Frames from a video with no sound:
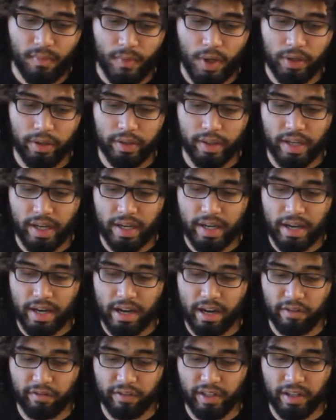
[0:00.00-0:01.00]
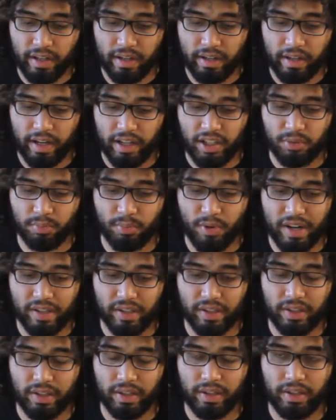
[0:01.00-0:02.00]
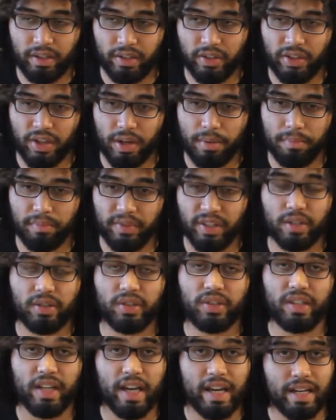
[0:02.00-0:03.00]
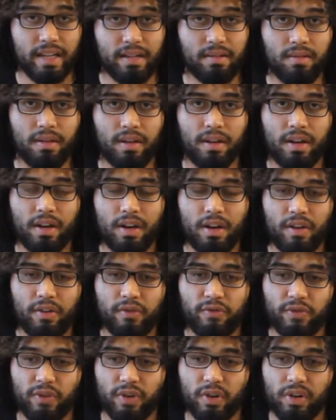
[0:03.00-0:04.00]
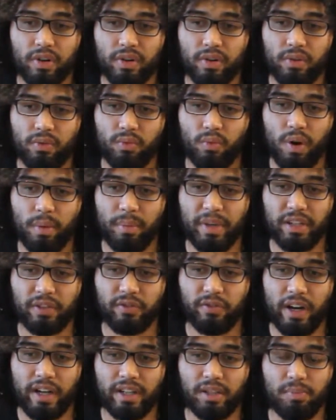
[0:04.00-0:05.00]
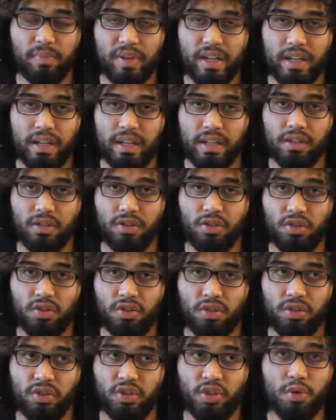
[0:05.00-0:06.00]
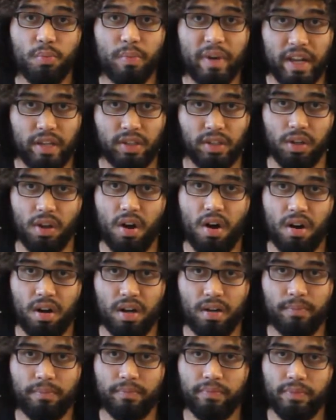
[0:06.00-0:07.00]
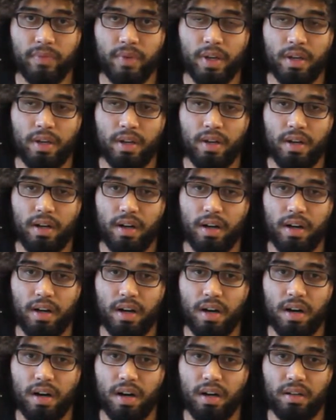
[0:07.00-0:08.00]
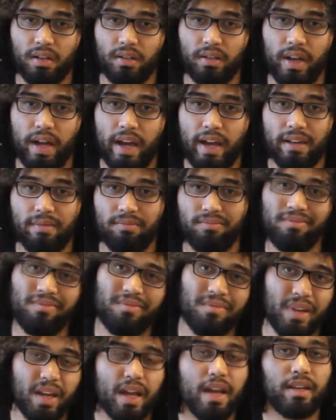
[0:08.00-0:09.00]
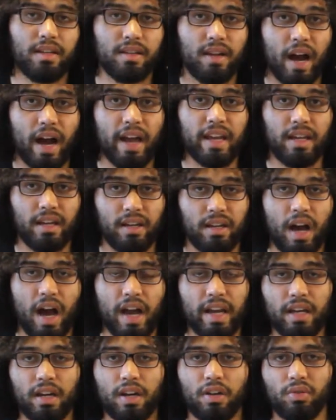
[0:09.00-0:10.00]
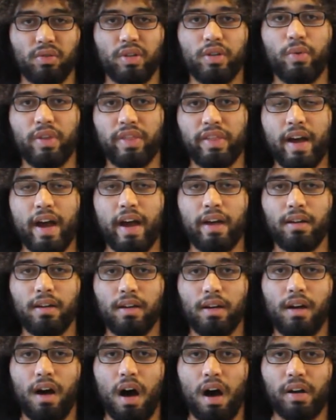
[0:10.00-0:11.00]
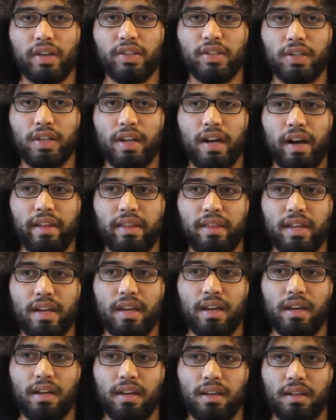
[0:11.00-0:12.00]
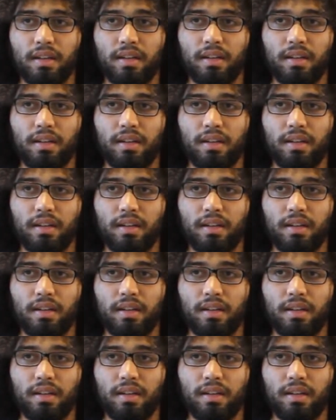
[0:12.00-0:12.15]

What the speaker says: they have expressed some disdain for women's fights being 2 minutes long, and I can agree with that. Honestly, I think